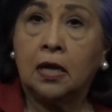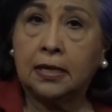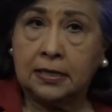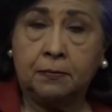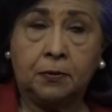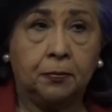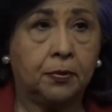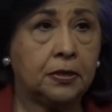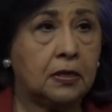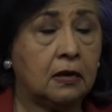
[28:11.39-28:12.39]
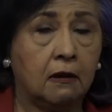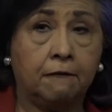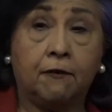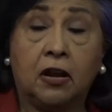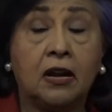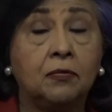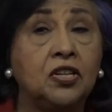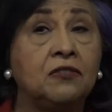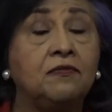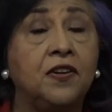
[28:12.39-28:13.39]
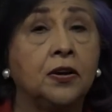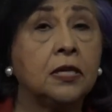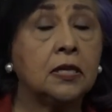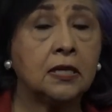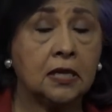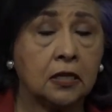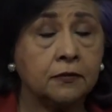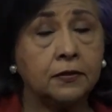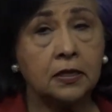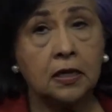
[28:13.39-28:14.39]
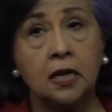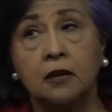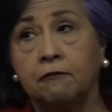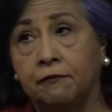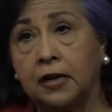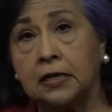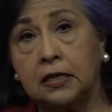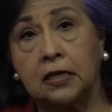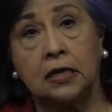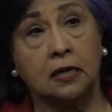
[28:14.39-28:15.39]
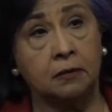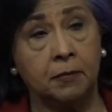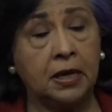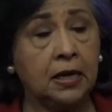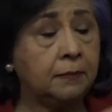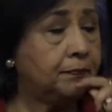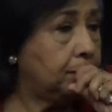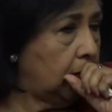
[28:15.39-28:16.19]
accept a prison, and I fought it, and I did very successfully fight it in committee